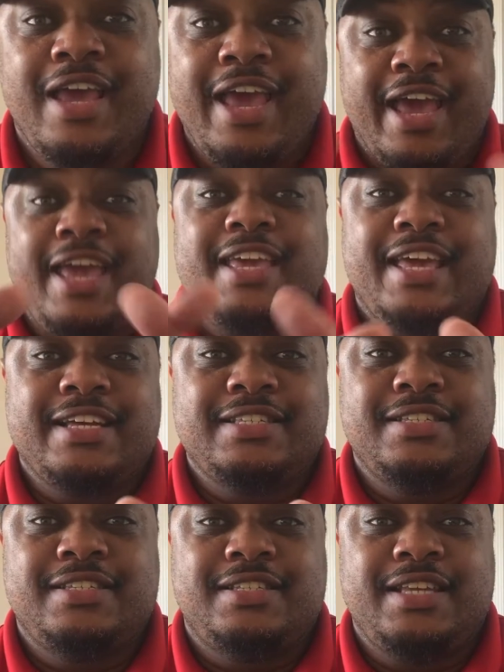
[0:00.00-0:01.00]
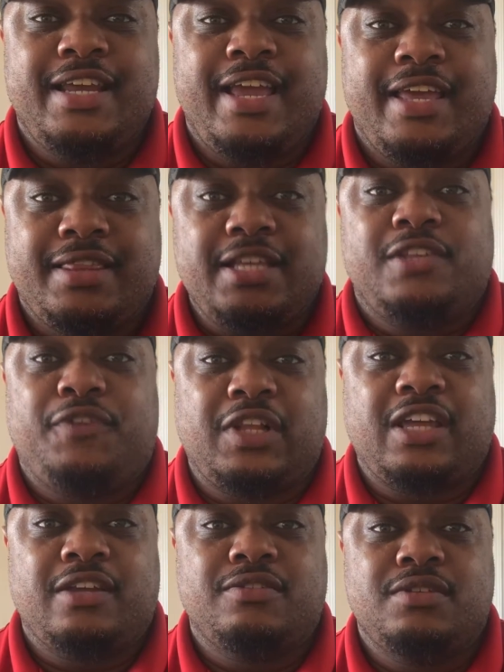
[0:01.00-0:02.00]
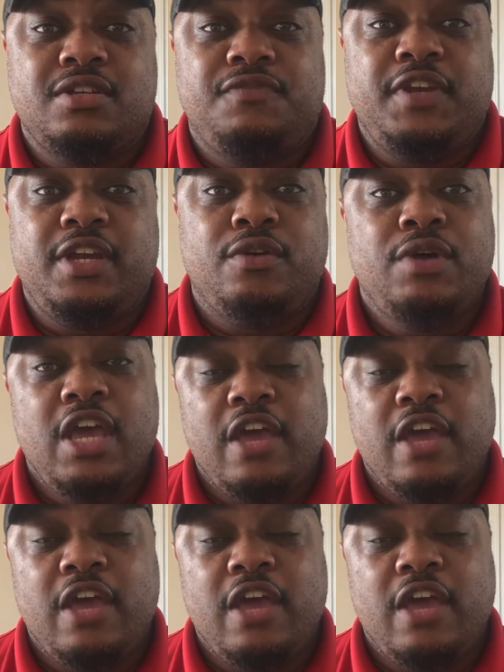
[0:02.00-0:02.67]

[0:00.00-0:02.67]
Hey guys, this is Teddyhed. Thanks for clicking on this video.